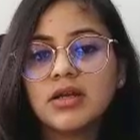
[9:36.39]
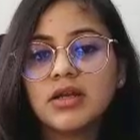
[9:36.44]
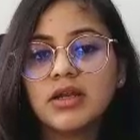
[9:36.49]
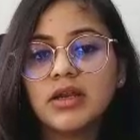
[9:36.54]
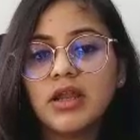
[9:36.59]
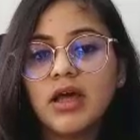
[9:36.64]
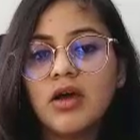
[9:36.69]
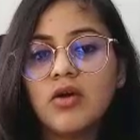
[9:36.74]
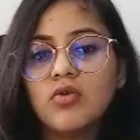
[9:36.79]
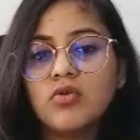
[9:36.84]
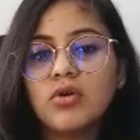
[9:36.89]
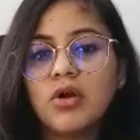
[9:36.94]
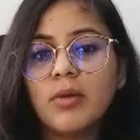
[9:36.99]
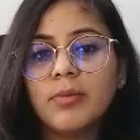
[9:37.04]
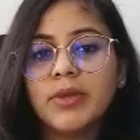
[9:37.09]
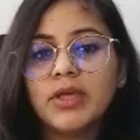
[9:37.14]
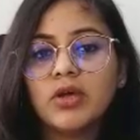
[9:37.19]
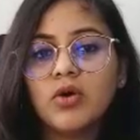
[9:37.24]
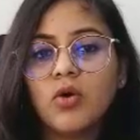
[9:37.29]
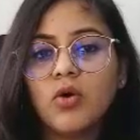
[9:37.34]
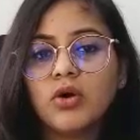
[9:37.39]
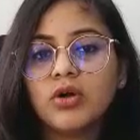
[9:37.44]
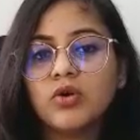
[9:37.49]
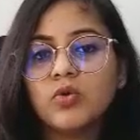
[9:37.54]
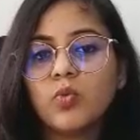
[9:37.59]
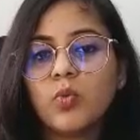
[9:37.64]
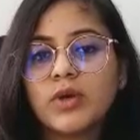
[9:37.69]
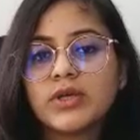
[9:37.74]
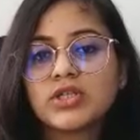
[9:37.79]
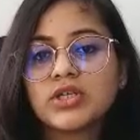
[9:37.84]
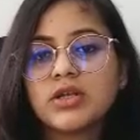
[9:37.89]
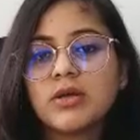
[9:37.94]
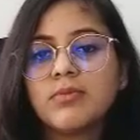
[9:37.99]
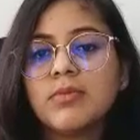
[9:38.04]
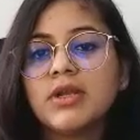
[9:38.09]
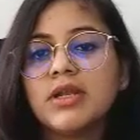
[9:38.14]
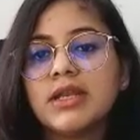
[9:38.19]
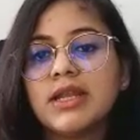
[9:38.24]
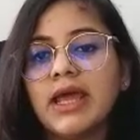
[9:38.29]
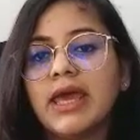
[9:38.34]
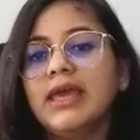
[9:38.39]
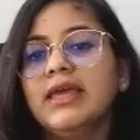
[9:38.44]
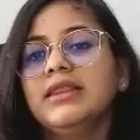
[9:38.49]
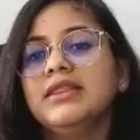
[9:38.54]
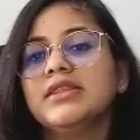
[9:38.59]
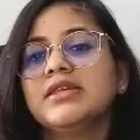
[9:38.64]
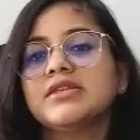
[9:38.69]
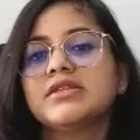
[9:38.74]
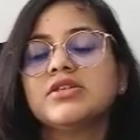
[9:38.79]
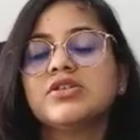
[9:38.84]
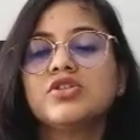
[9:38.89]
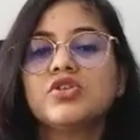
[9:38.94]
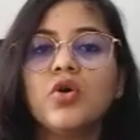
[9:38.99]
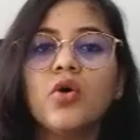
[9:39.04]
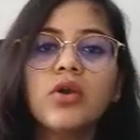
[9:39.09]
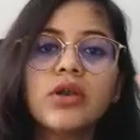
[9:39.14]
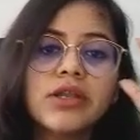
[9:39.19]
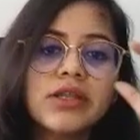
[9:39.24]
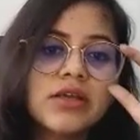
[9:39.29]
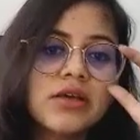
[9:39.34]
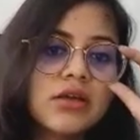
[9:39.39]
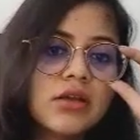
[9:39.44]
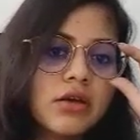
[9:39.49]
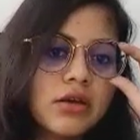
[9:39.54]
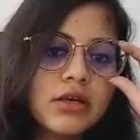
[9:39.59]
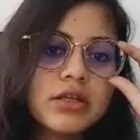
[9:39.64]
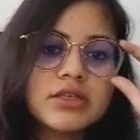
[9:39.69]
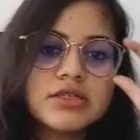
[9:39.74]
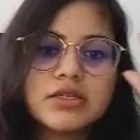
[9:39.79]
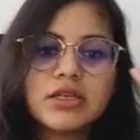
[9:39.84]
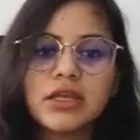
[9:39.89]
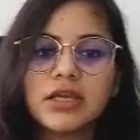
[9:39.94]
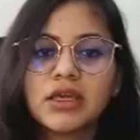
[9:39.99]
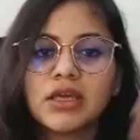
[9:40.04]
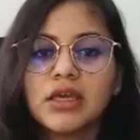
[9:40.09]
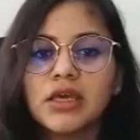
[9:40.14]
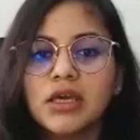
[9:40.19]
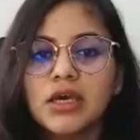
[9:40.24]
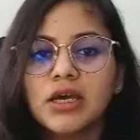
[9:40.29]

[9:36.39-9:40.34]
Now coming on to question number 9, this is your legal reasoning.